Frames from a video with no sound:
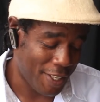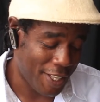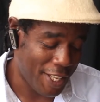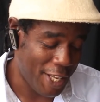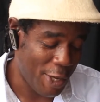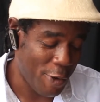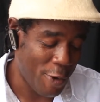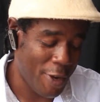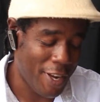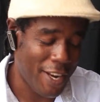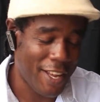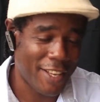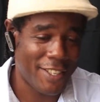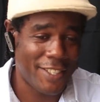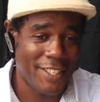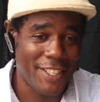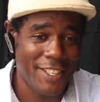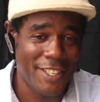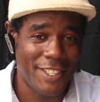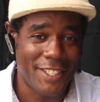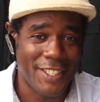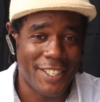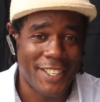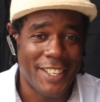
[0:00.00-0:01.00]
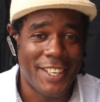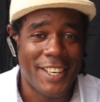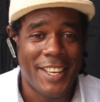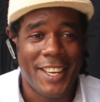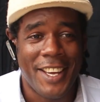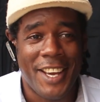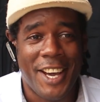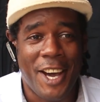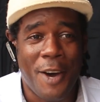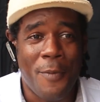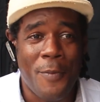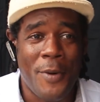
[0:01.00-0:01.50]
Kira that sees it.
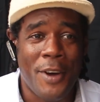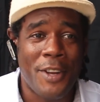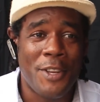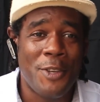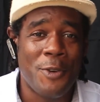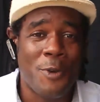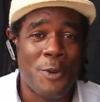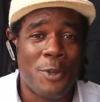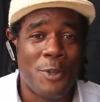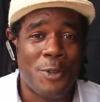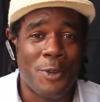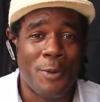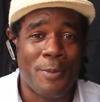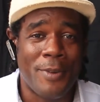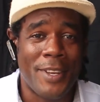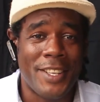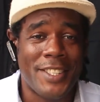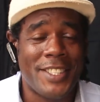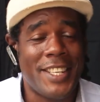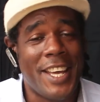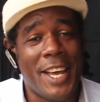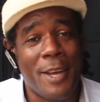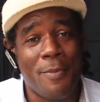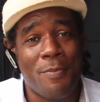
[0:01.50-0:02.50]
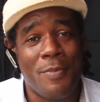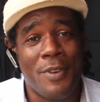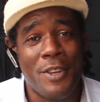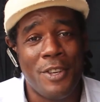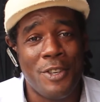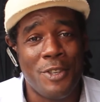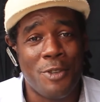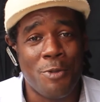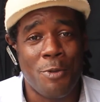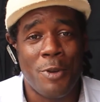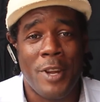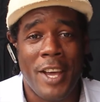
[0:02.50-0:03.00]
I'm on YouTube, just type
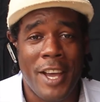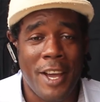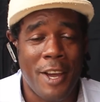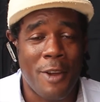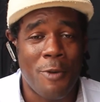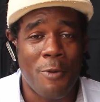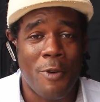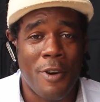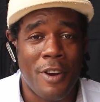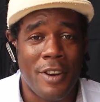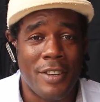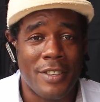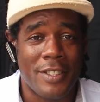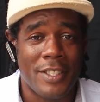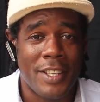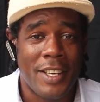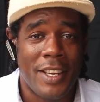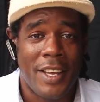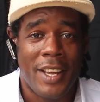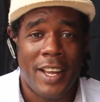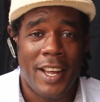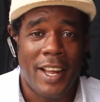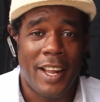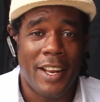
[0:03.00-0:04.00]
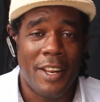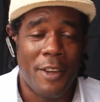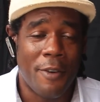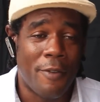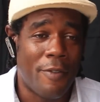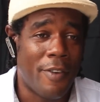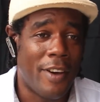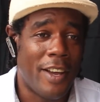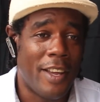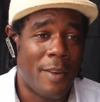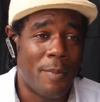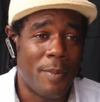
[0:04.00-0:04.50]
in Junior Edwards and you'll
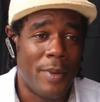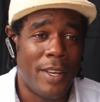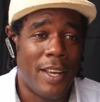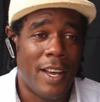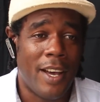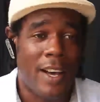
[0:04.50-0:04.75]
find me.